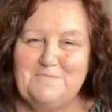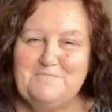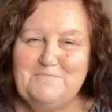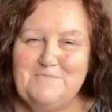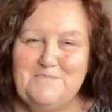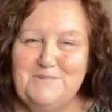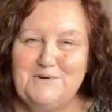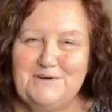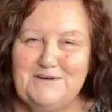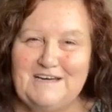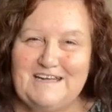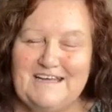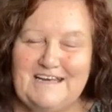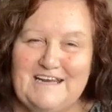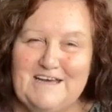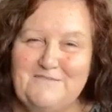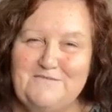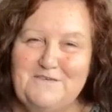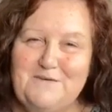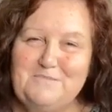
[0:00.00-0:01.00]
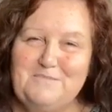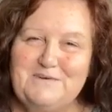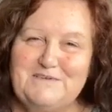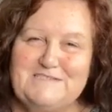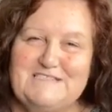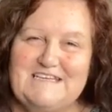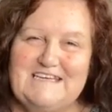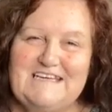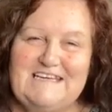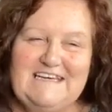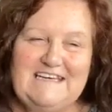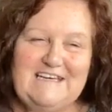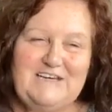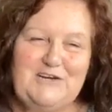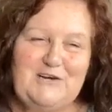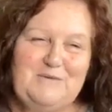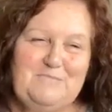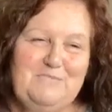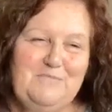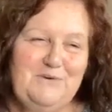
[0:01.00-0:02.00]
good morning,
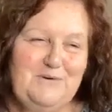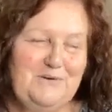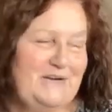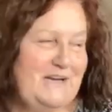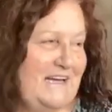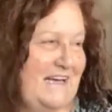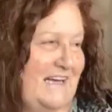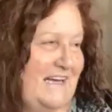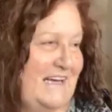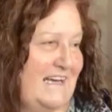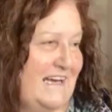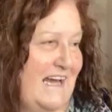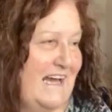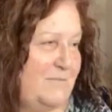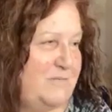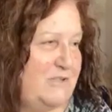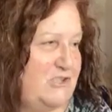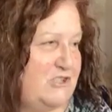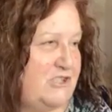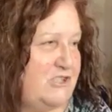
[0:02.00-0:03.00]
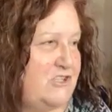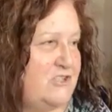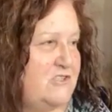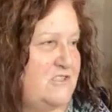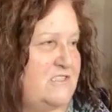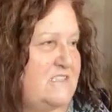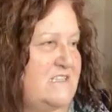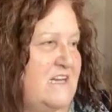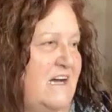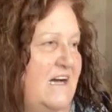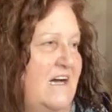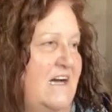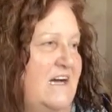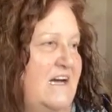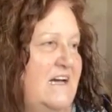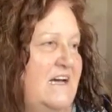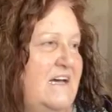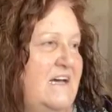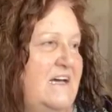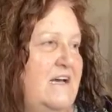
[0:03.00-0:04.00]
everybody. Good morning. Happy
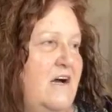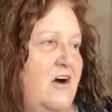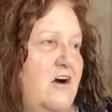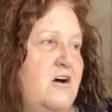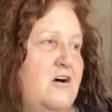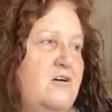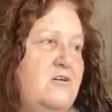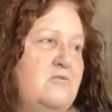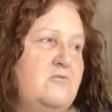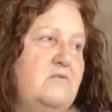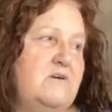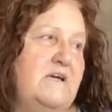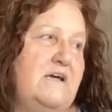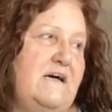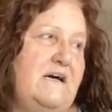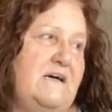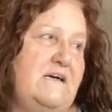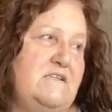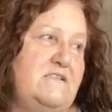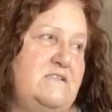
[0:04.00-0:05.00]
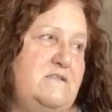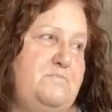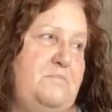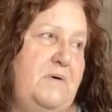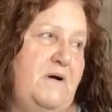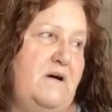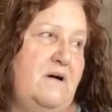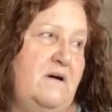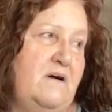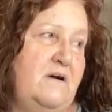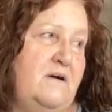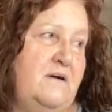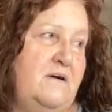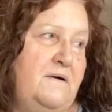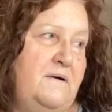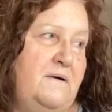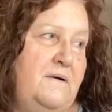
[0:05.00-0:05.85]
Tuesday. Oh, Casper.